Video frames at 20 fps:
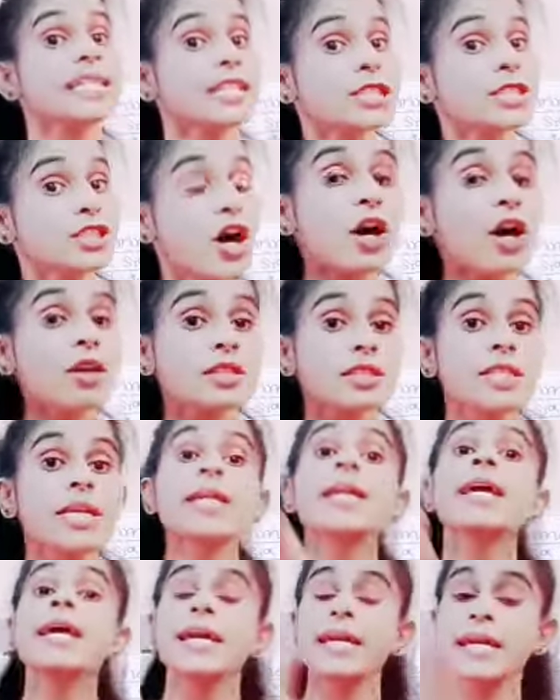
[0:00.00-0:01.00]
doctor
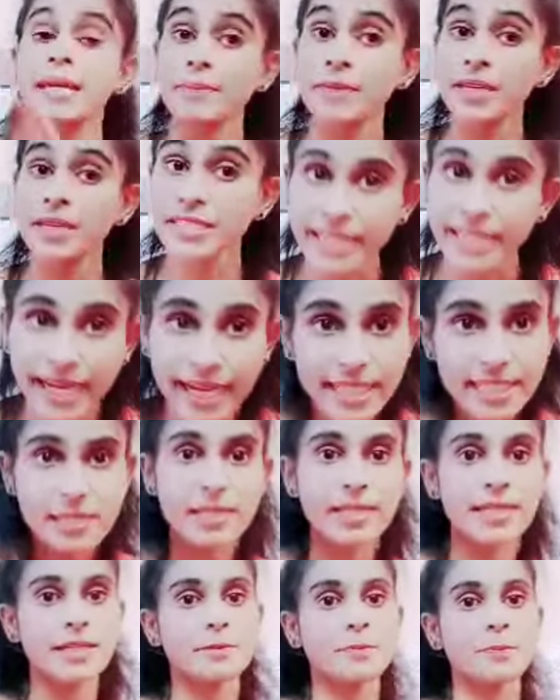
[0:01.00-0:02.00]

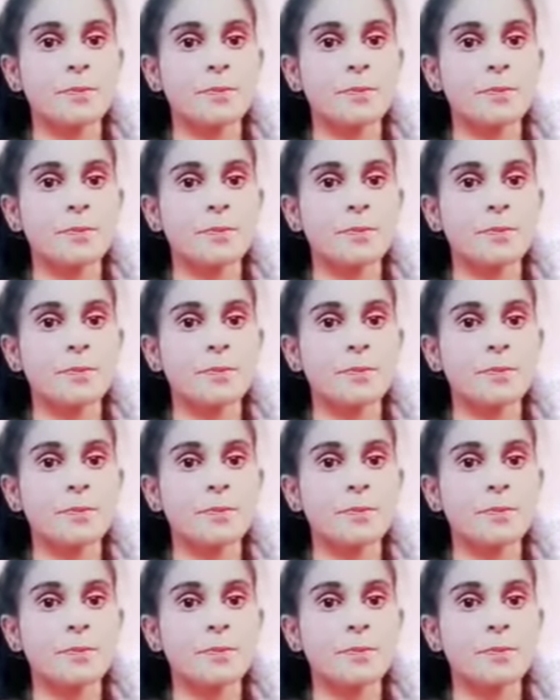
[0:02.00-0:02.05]
immediately.